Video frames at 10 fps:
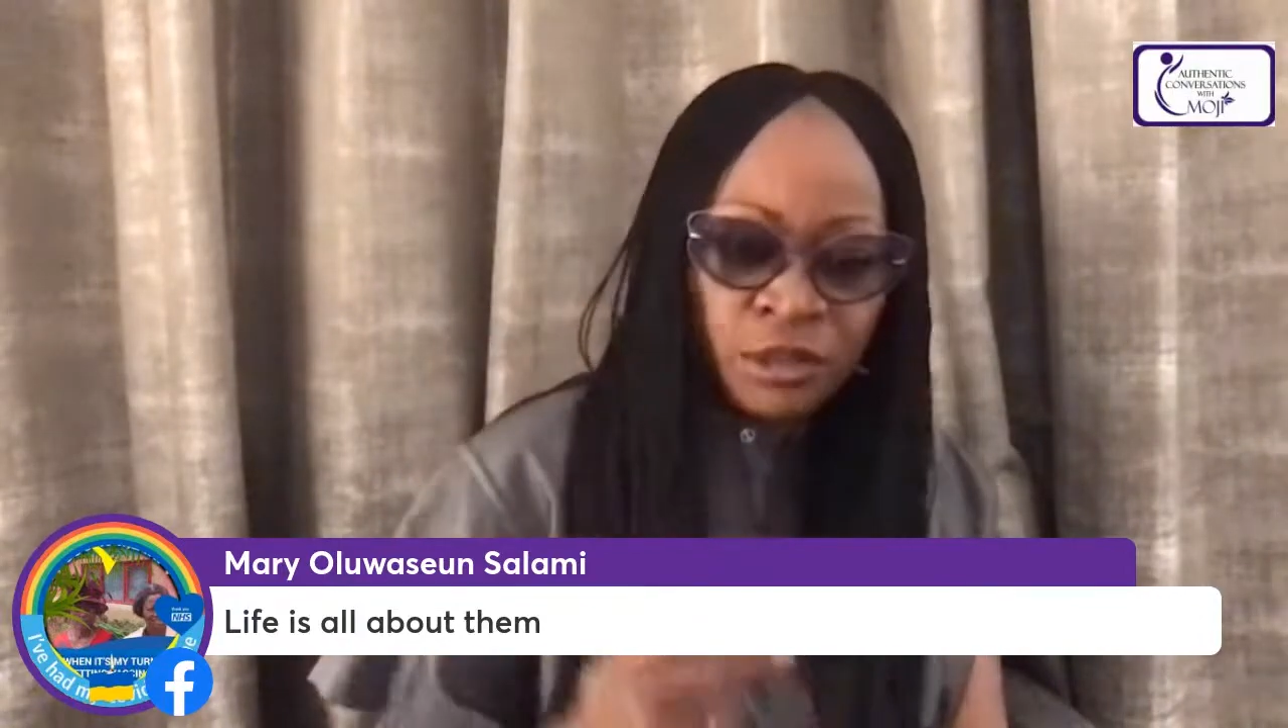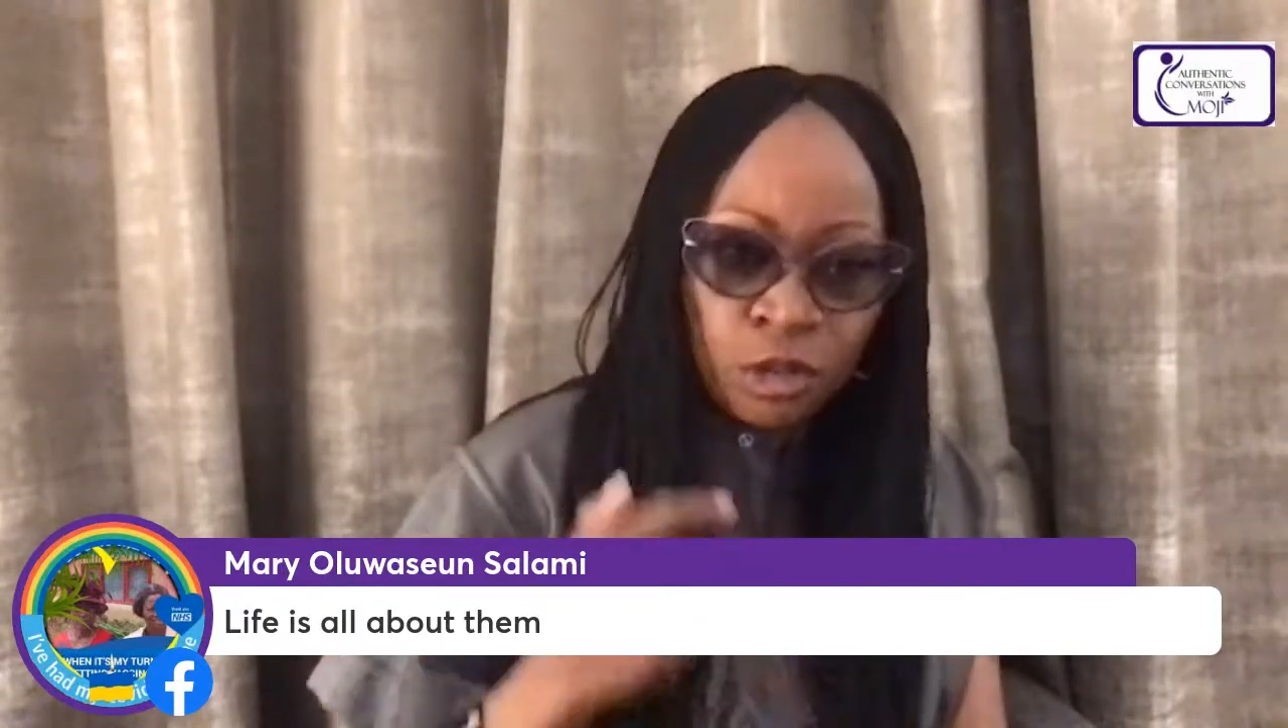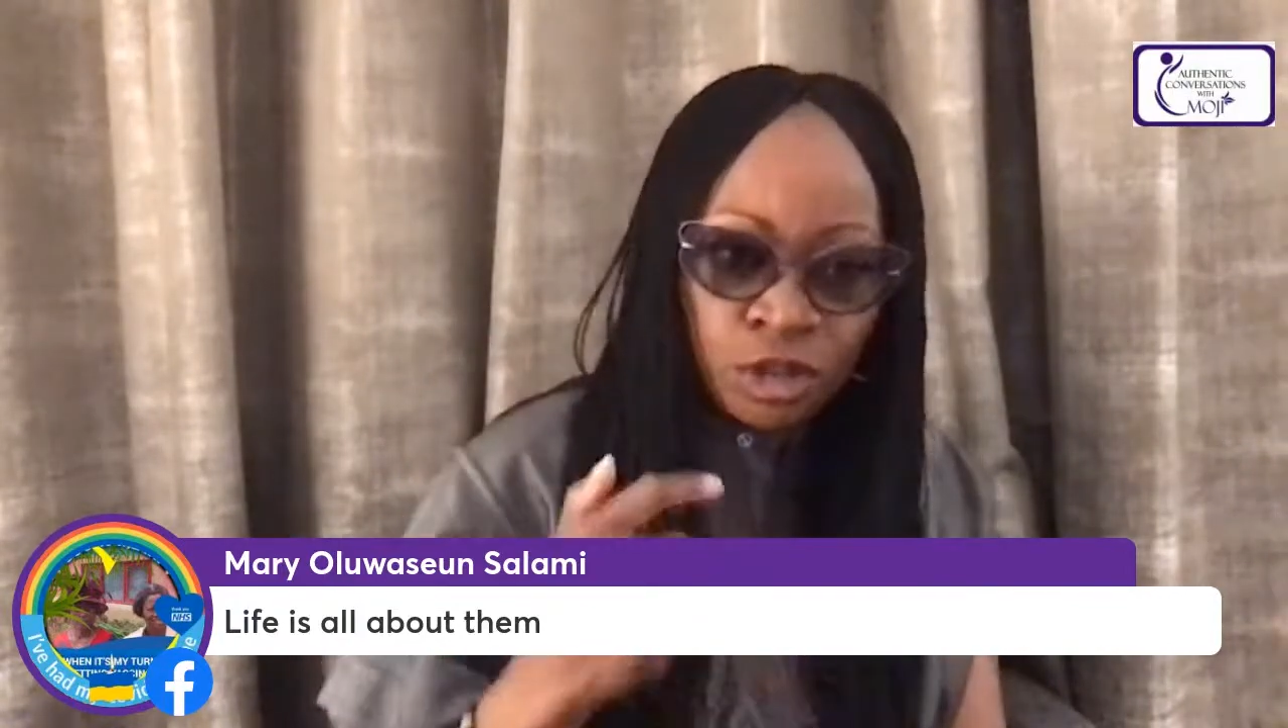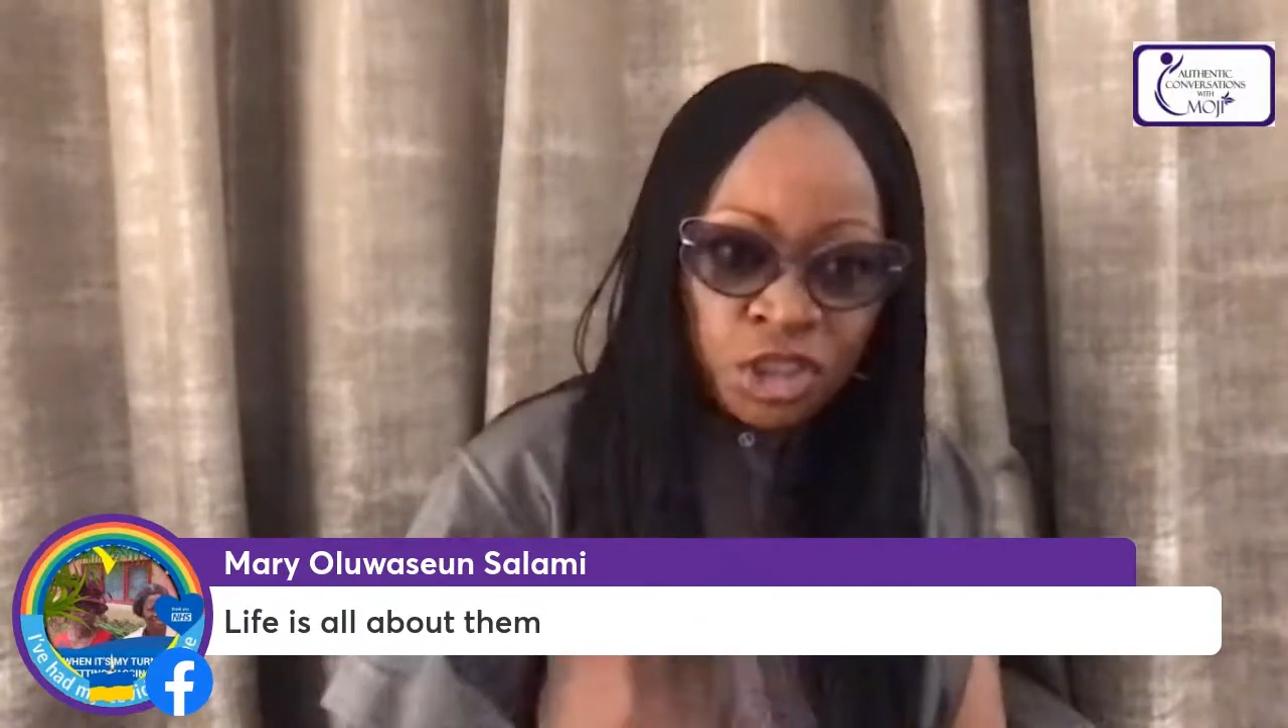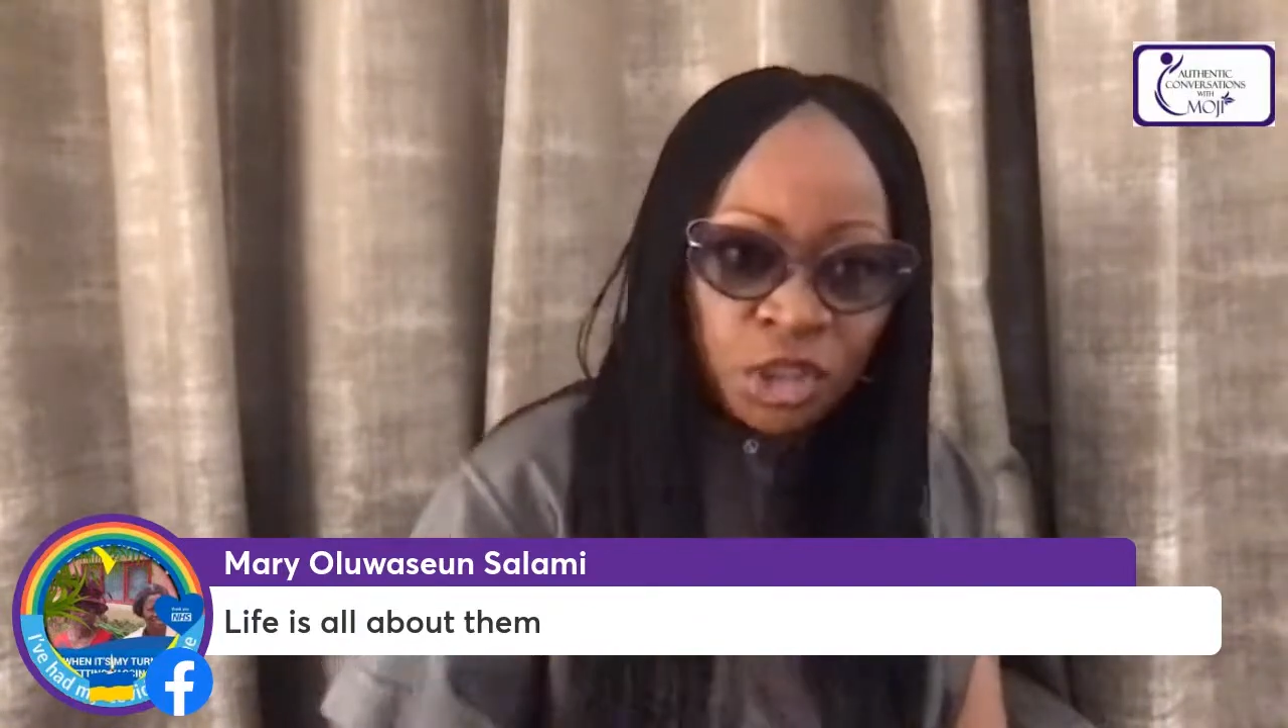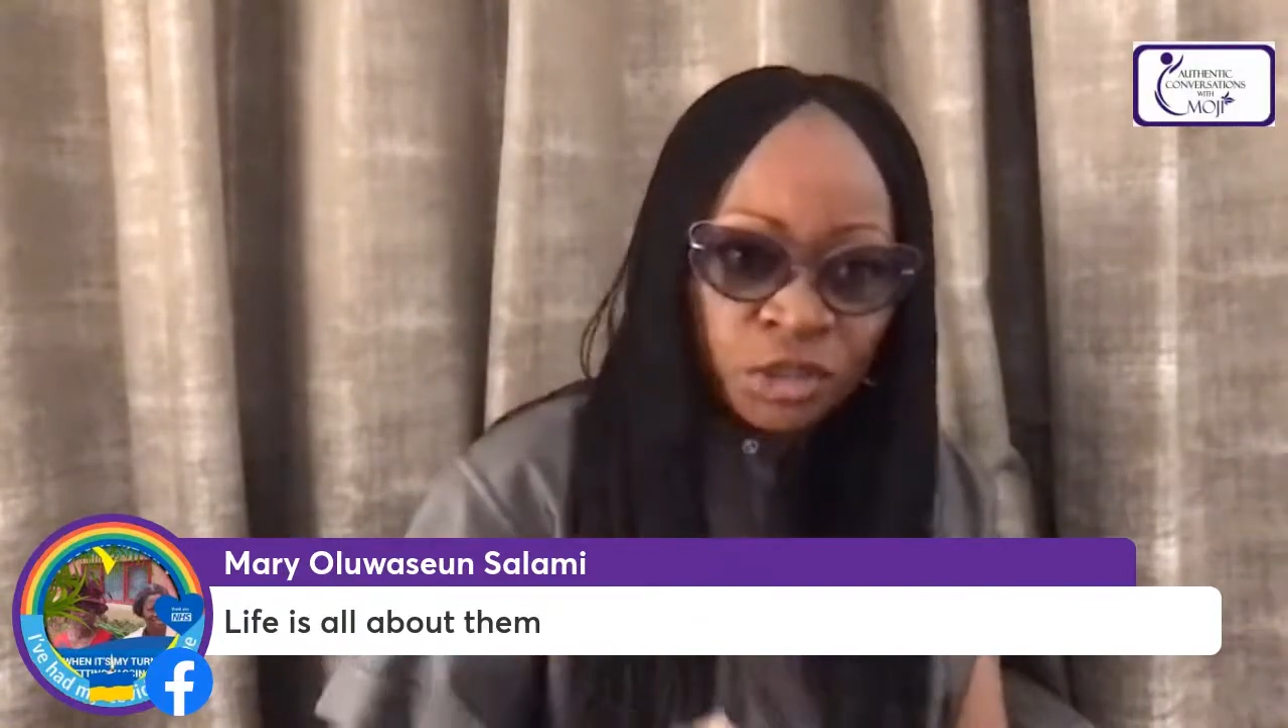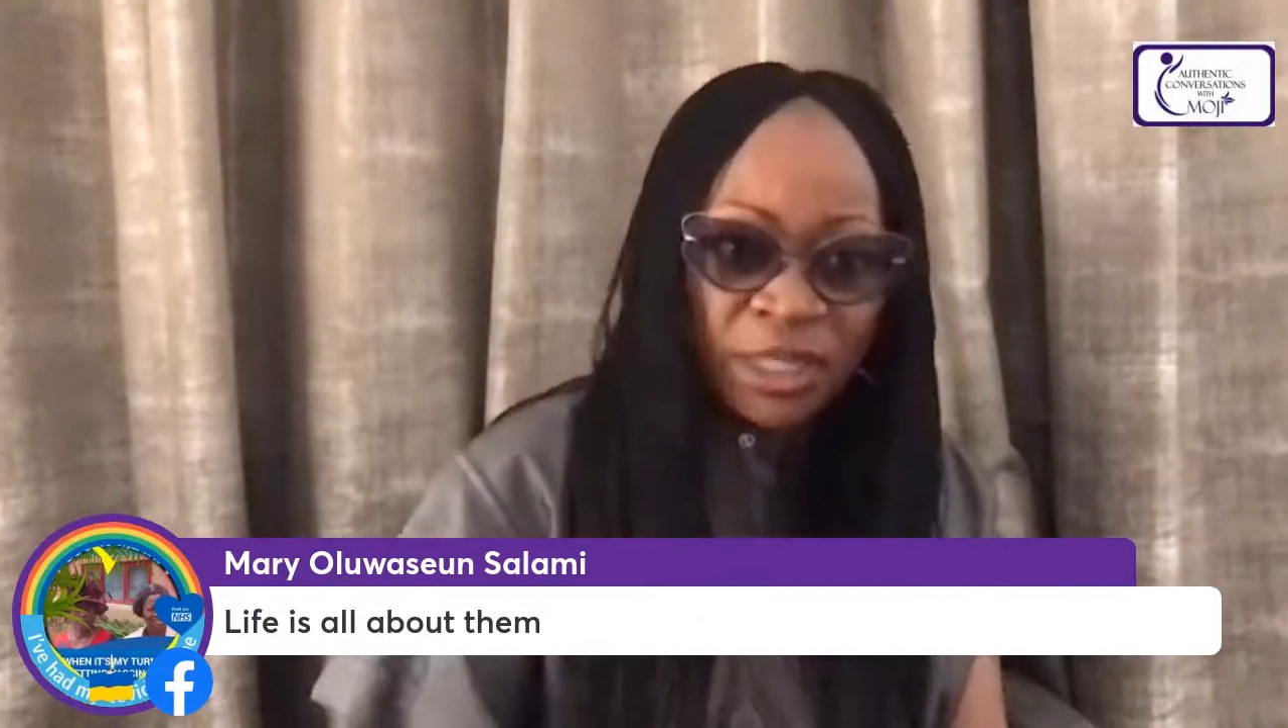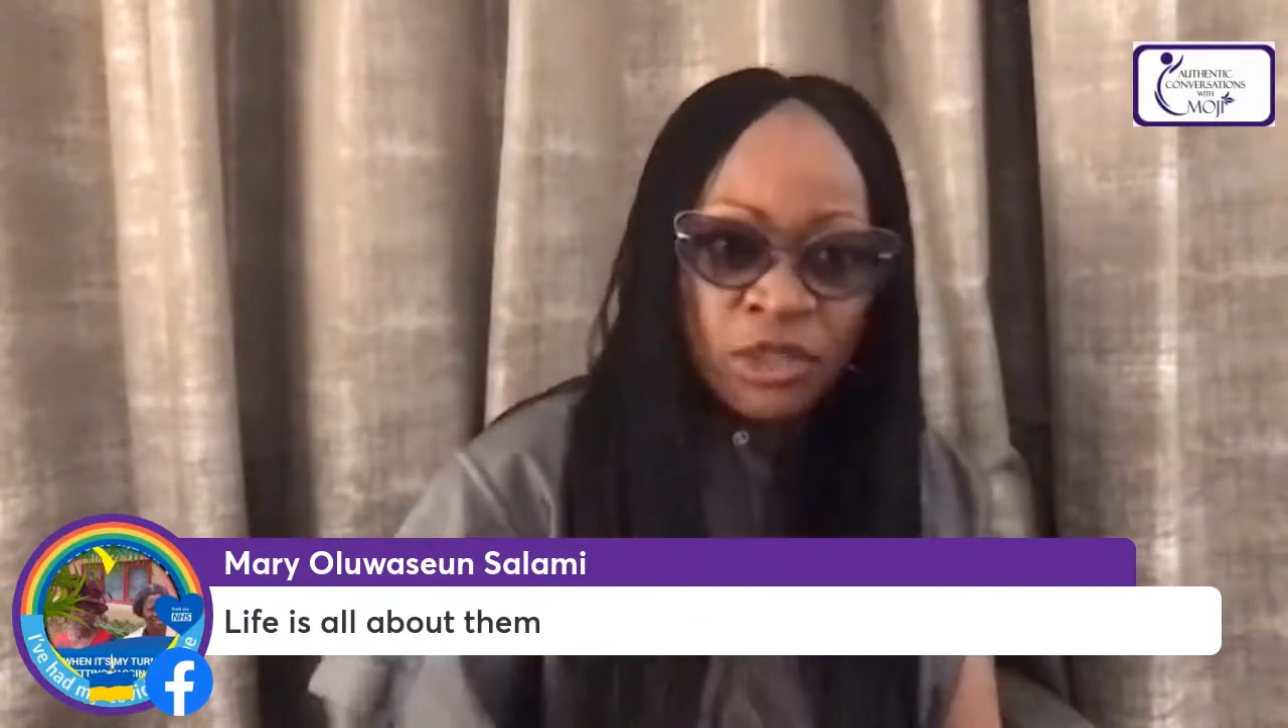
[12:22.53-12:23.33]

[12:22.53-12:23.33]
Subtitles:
your children.